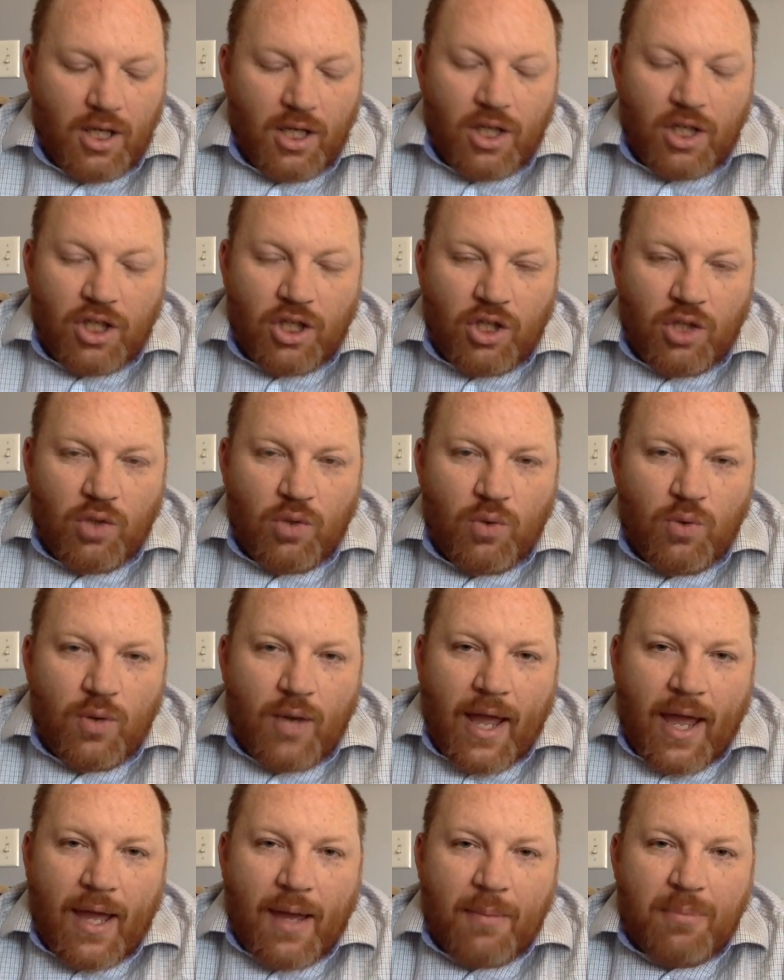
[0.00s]
"You
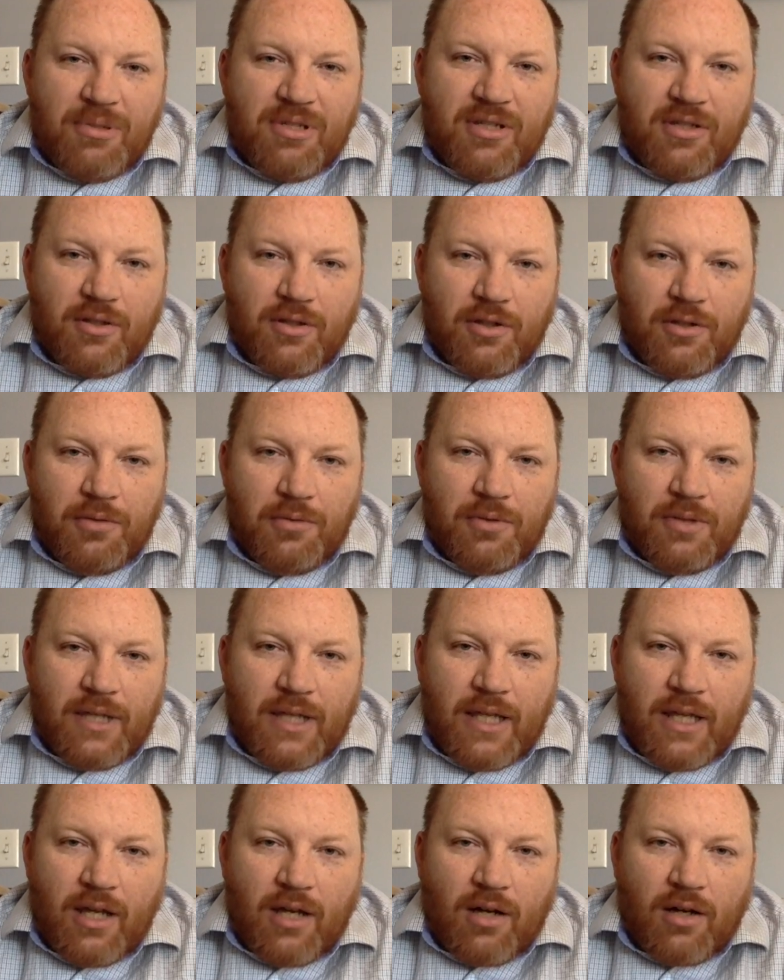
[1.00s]

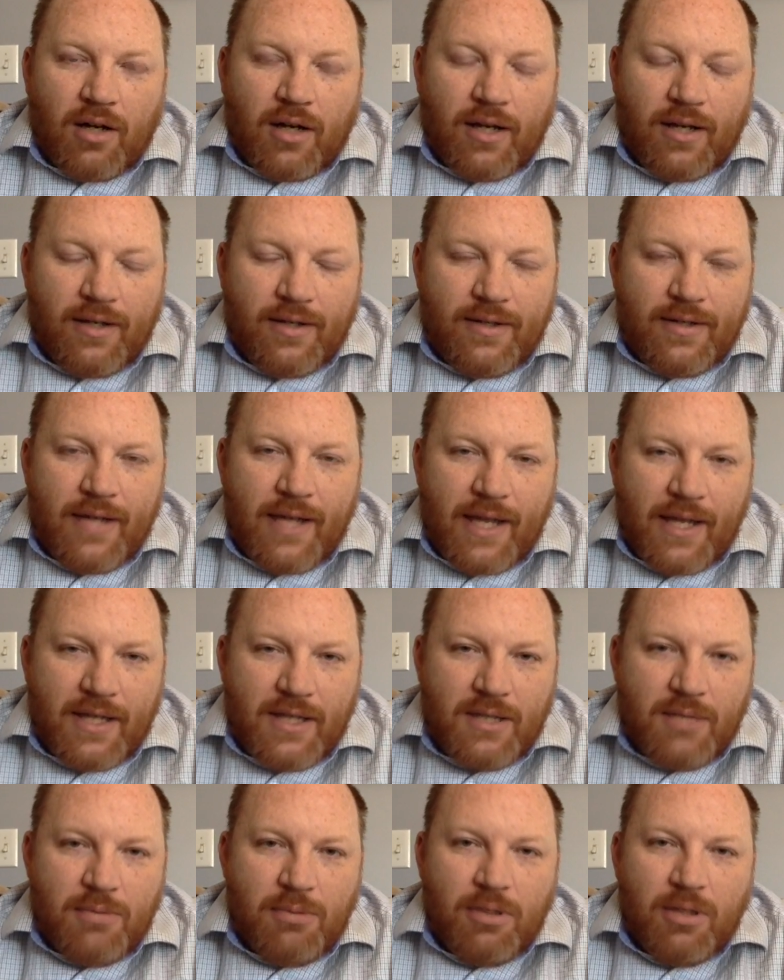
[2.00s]
absolutely are a
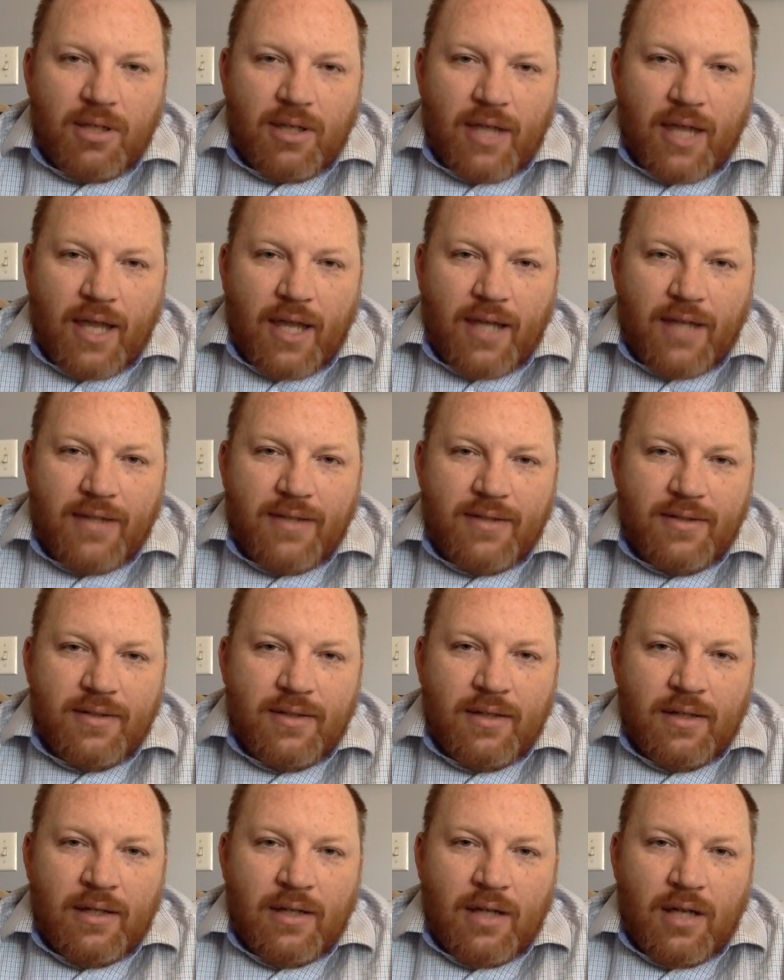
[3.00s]
textbook case
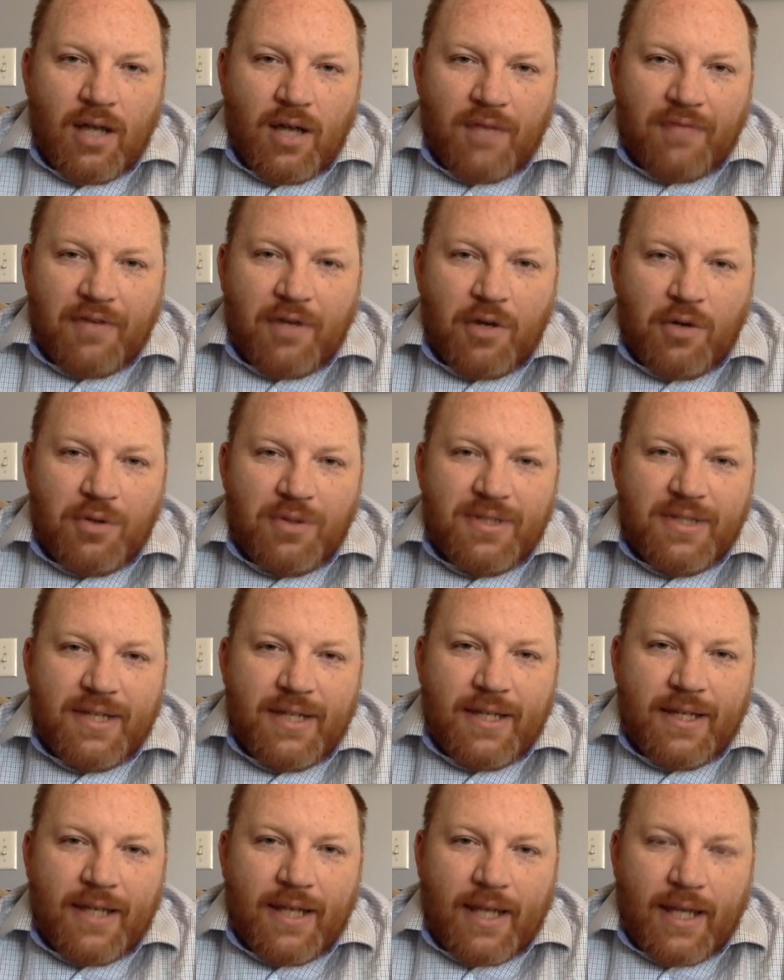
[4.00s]
of
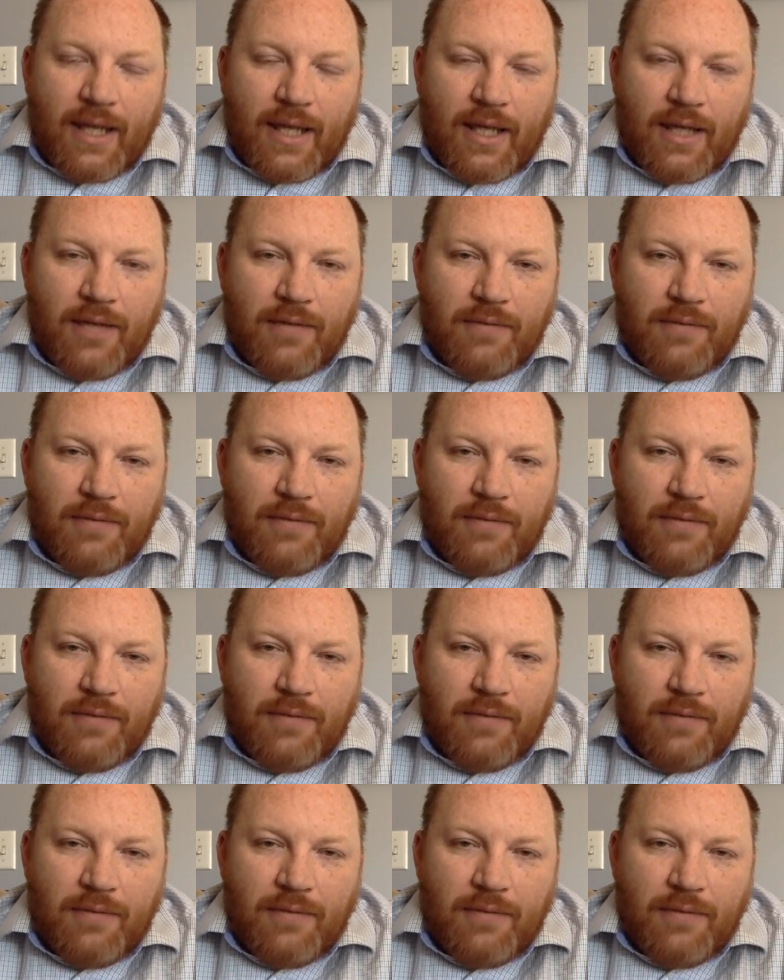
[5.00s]
OCD."